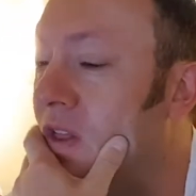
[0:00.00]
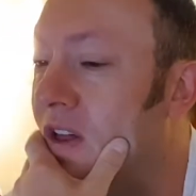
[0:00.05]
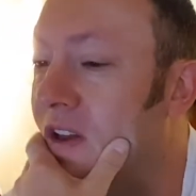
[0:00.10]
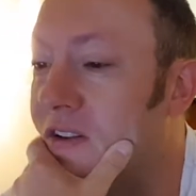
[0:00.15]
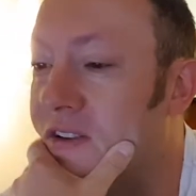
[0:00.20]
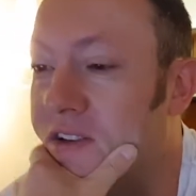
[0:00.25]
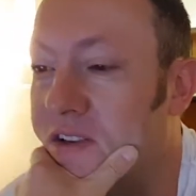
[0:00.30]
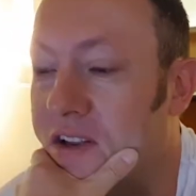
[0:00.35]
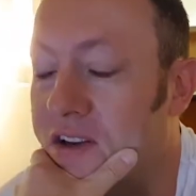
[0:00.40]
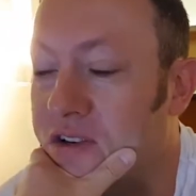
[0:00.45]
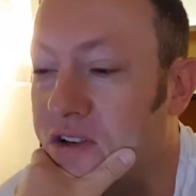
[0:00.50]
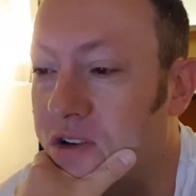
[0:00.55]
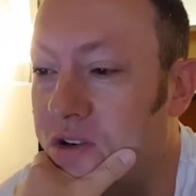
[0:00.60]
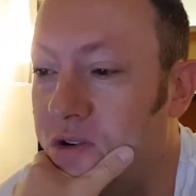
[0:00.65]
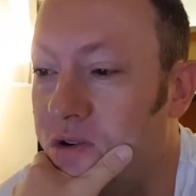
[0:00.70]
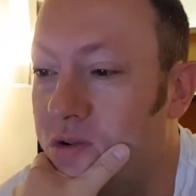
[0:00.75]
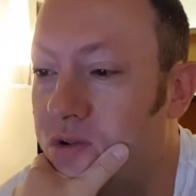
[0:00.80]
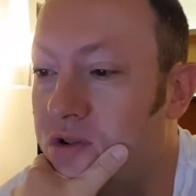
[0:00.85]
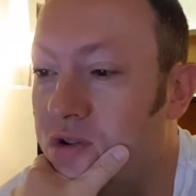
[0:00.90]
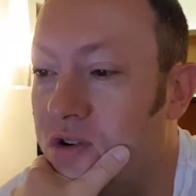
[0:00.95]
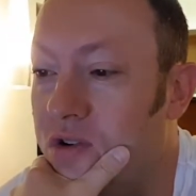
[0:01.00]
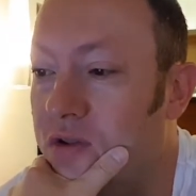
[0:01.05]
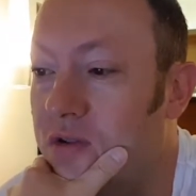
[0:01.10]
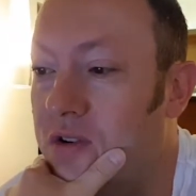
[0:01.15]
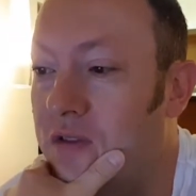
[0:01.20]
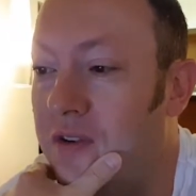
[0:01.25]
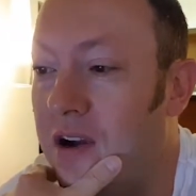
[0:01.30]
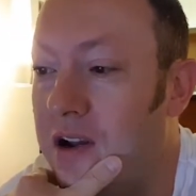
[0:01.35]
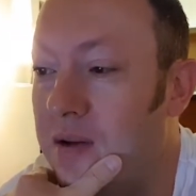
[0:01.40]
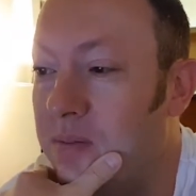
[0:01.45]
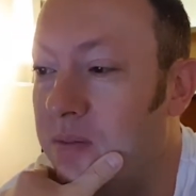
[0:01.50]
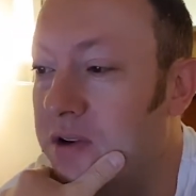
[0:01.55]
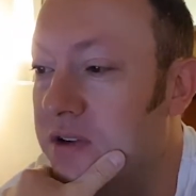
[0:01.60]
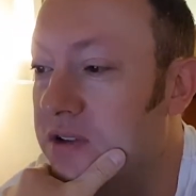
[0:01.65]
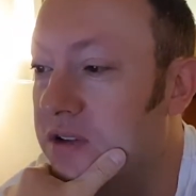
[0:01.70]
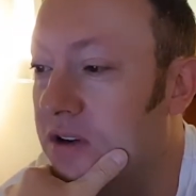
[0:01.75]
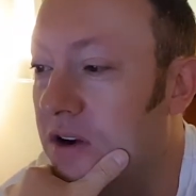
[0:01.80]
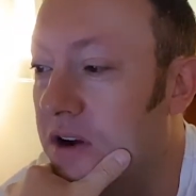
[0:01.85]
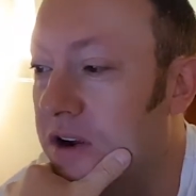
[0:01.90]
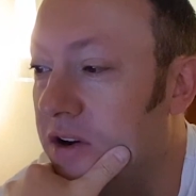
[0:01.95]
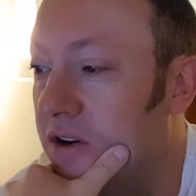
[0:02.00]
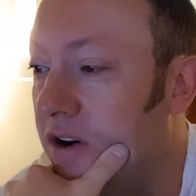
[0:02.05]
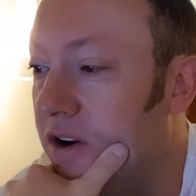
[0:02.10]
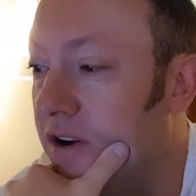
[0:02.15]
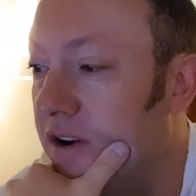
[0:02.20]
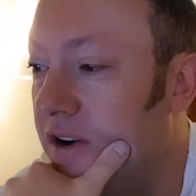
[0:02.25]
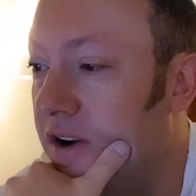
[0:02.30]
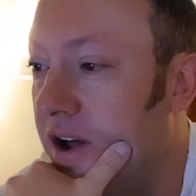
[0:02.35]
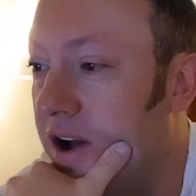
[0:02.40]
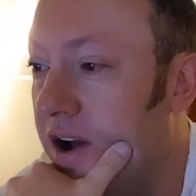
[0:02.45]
There's a huge new development going on